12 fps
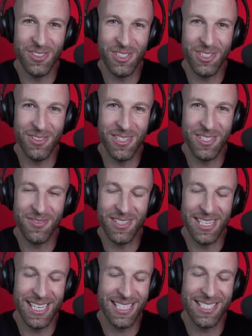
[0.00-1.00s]
in the streets for
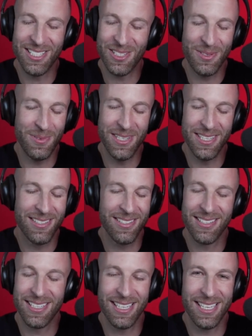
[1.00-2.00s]
the next six
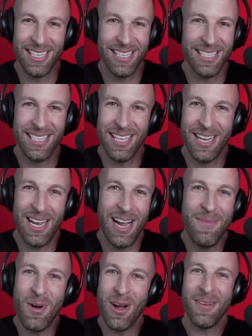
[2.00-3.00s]
weeks, it,
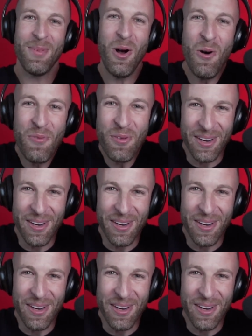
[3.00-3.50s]
I'm I'm over